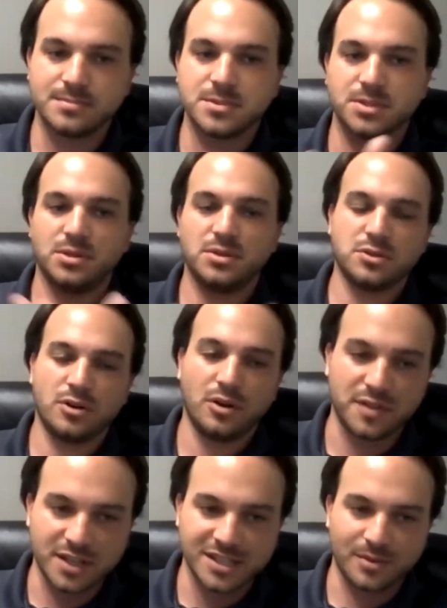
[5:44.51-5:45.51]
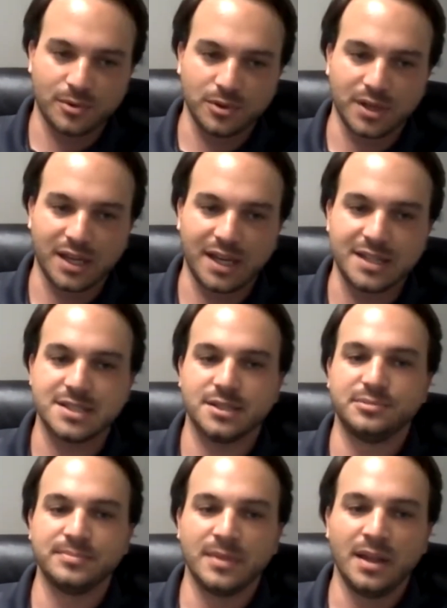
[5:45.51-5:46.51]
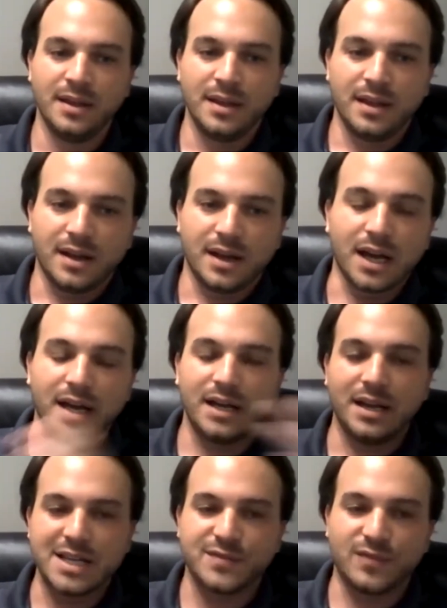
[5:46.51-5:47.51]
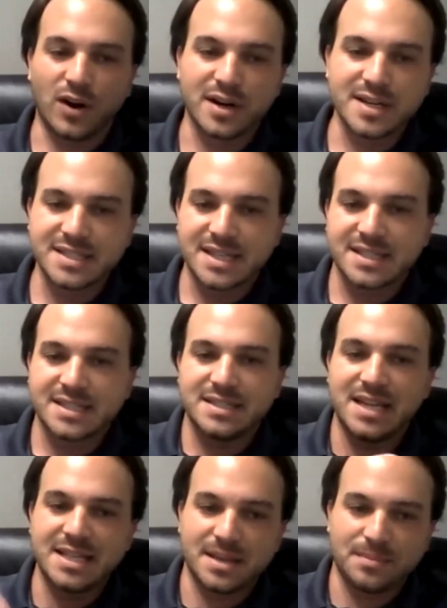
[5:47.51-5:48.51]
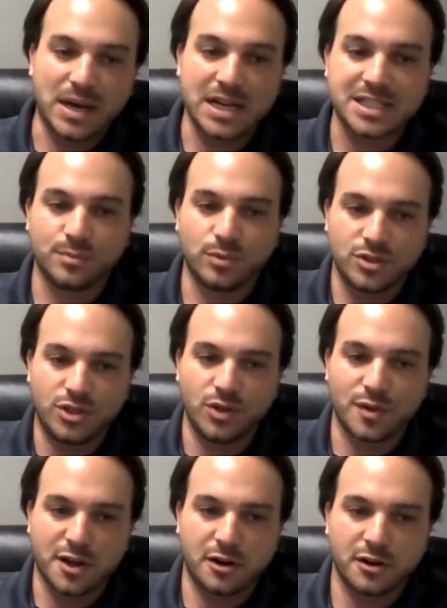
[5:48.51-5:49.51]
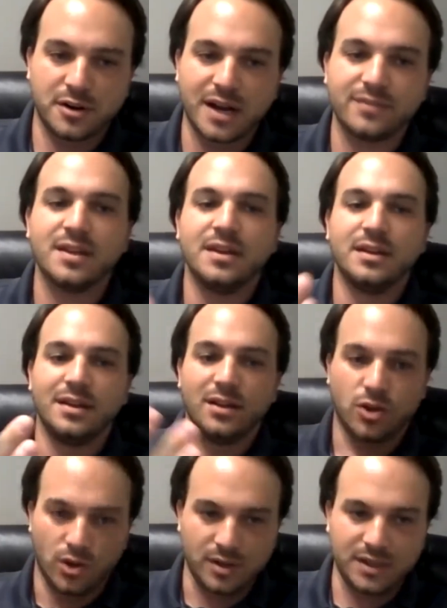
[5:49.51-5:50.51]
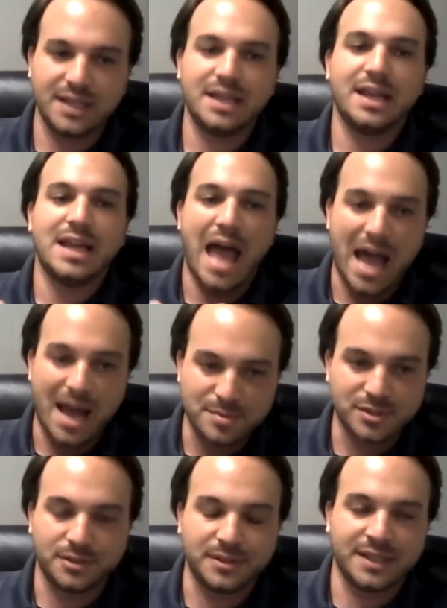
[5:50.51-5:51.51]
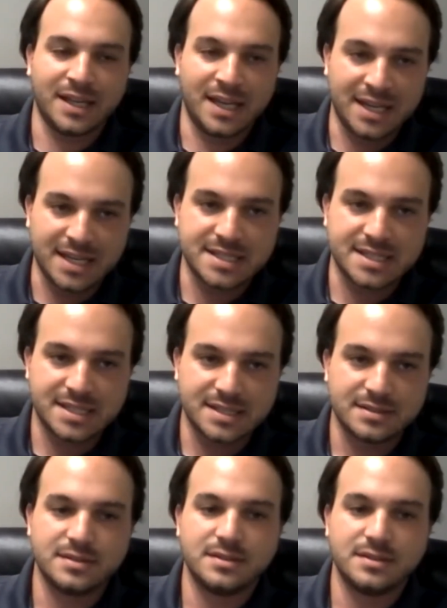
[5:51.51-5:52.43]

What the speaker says: So those are all things that we're looking into. As far as is it possible to do with our aircraft? Currently, absolutely, it is.